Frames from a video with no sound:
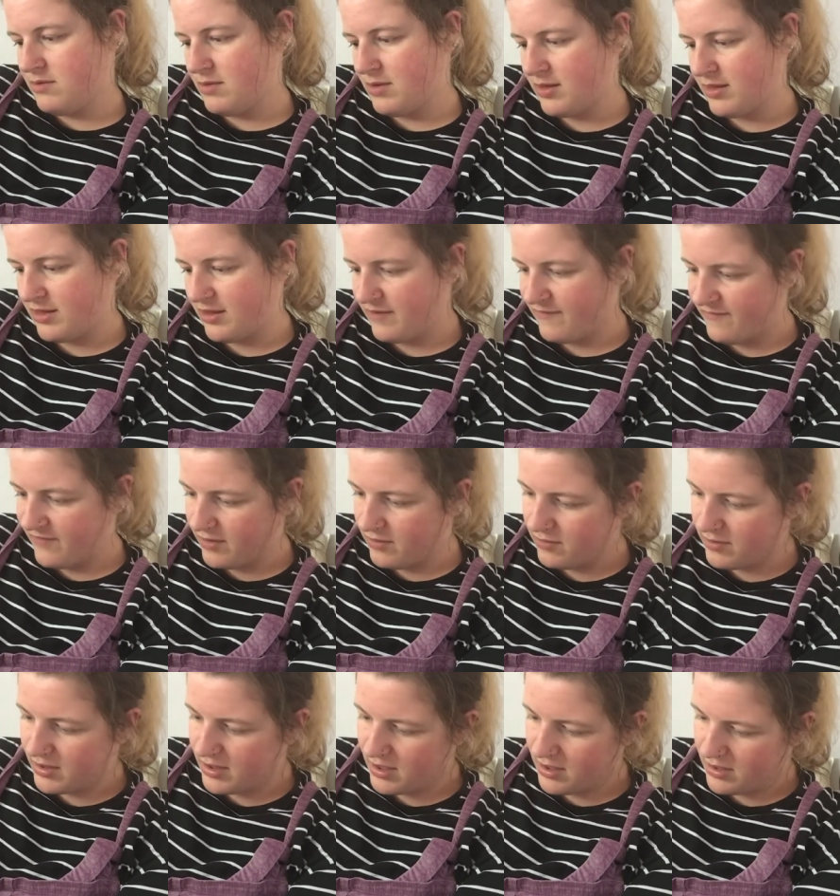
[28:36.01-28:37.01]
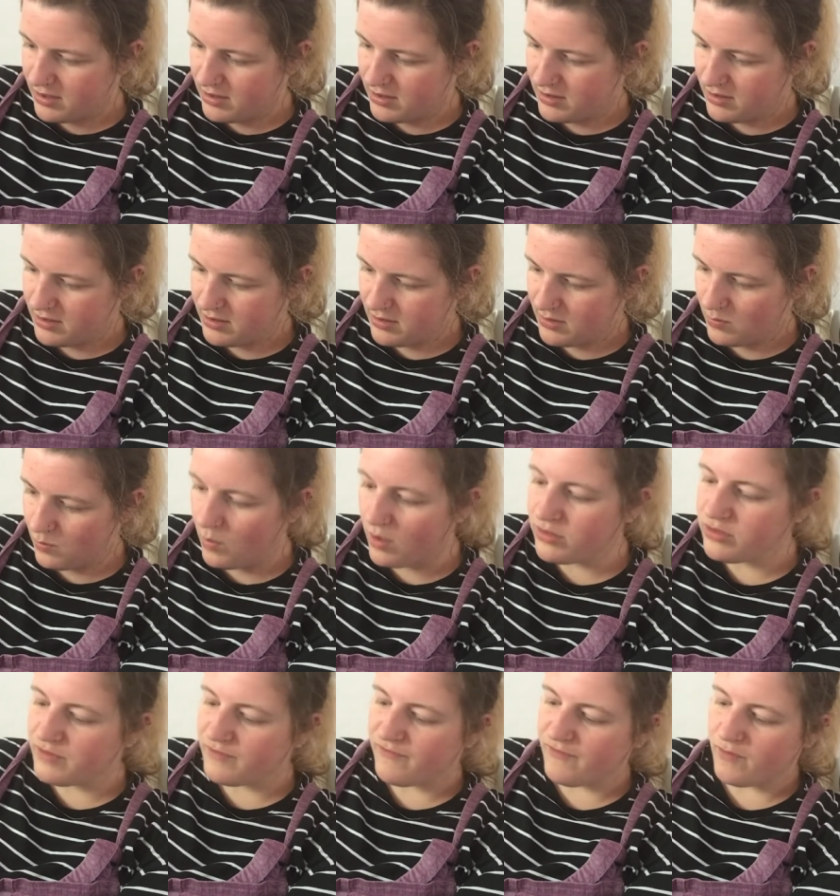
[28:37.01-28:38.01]
I stick a finger in there.
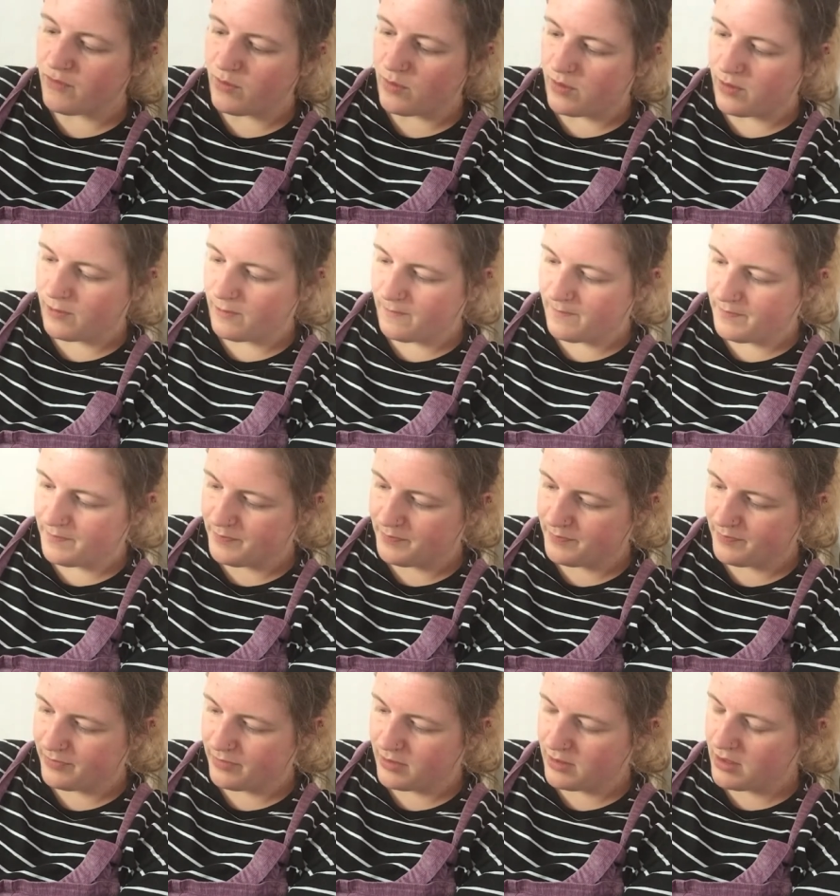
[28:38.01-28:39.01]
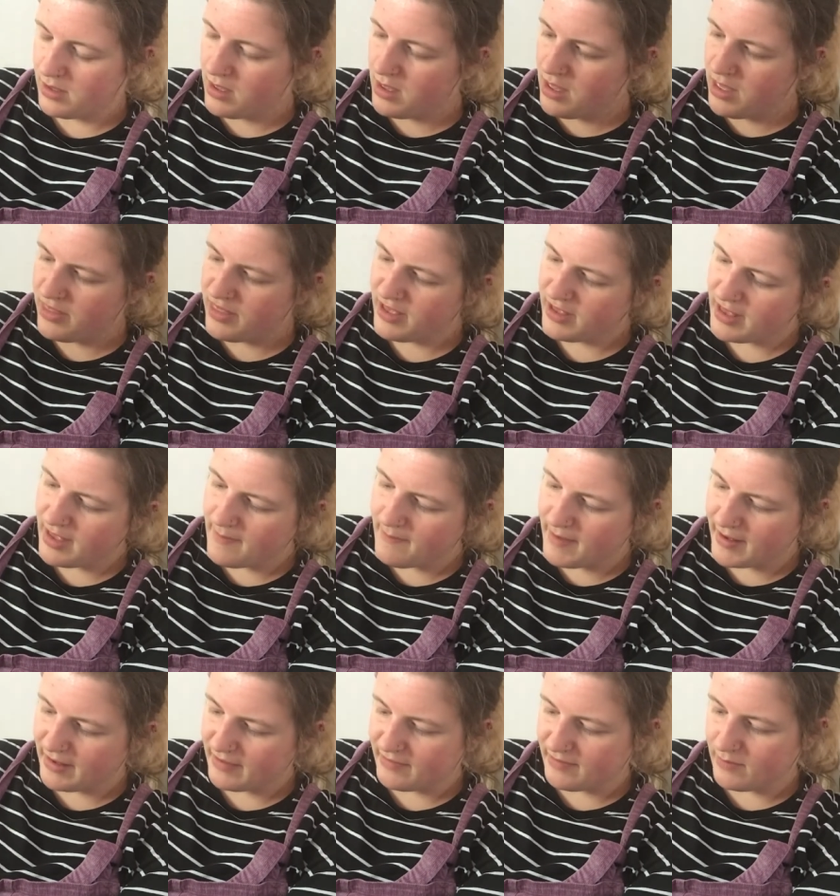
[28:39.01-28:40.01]
Wonderful wool. I think they're
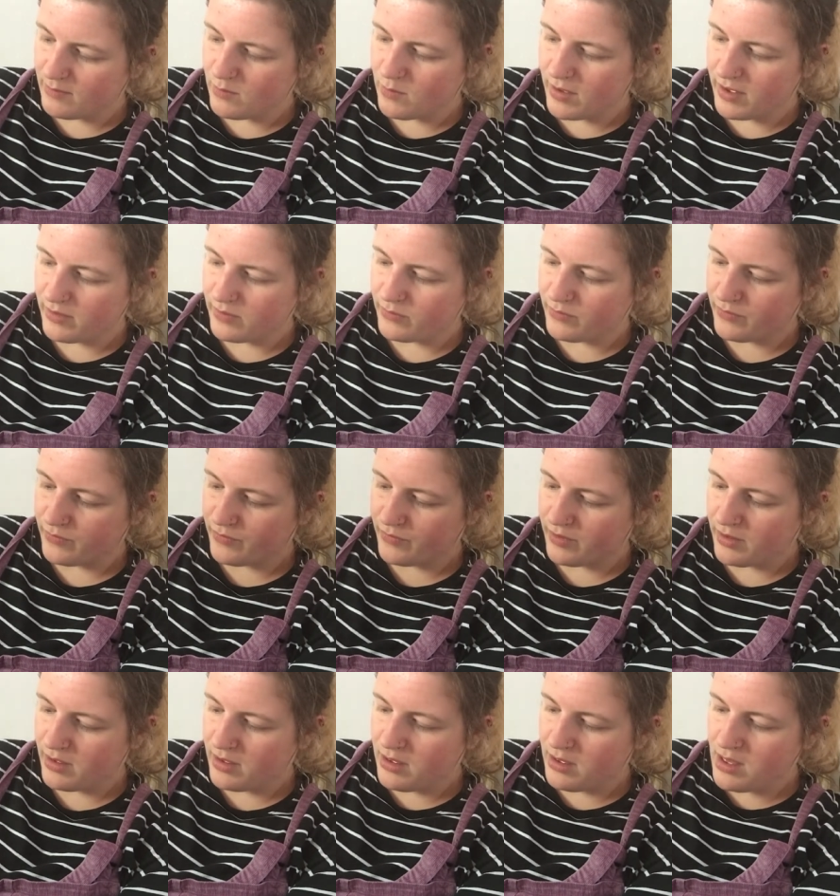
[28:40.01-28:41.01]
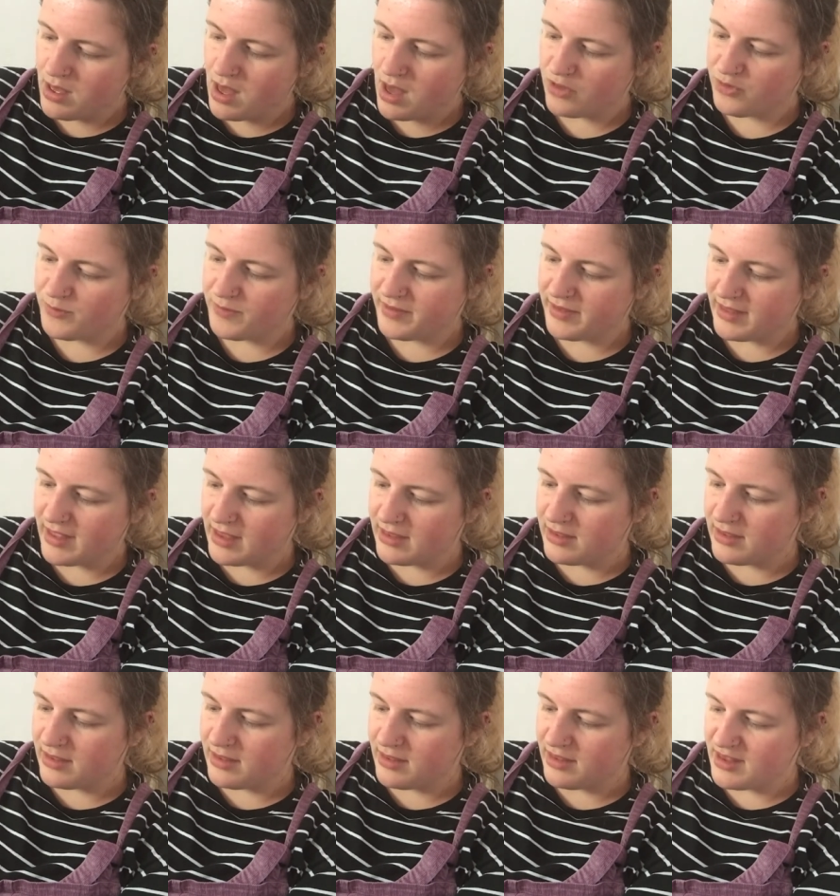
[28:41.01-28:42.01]
based in Wales.
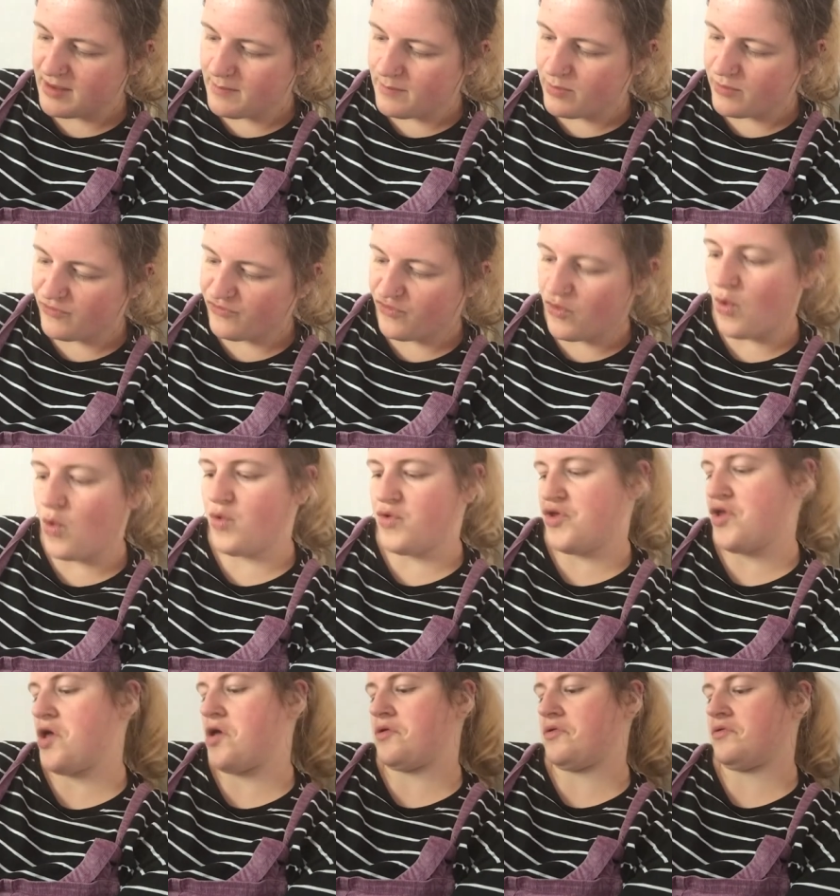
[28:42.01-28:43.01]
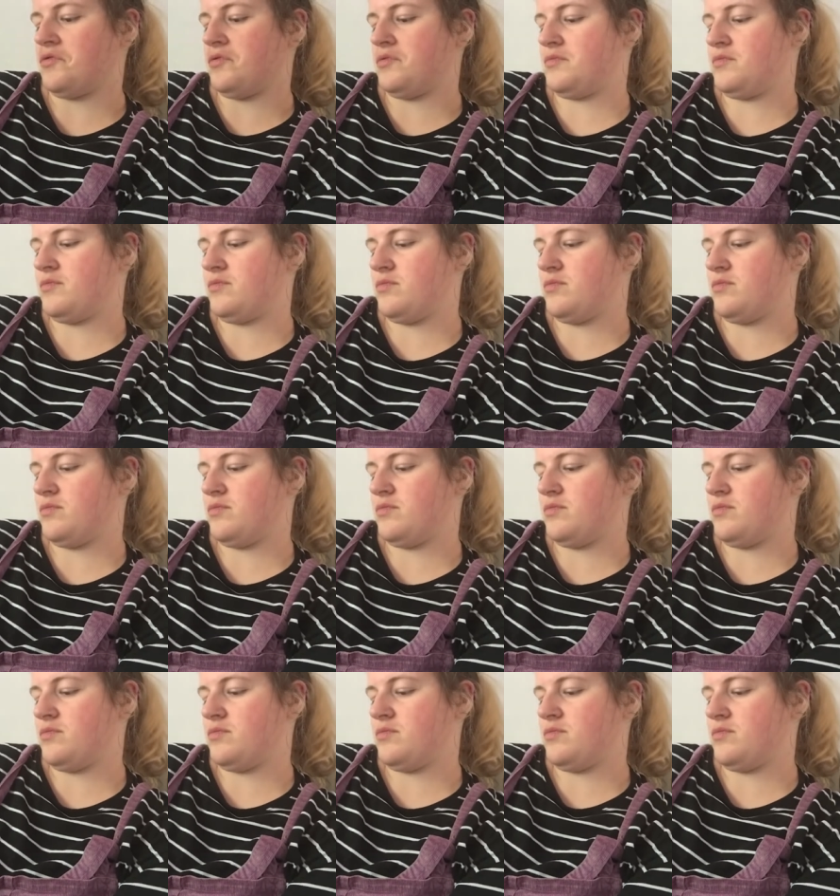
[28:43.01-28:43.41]
100% zebra sock yarn.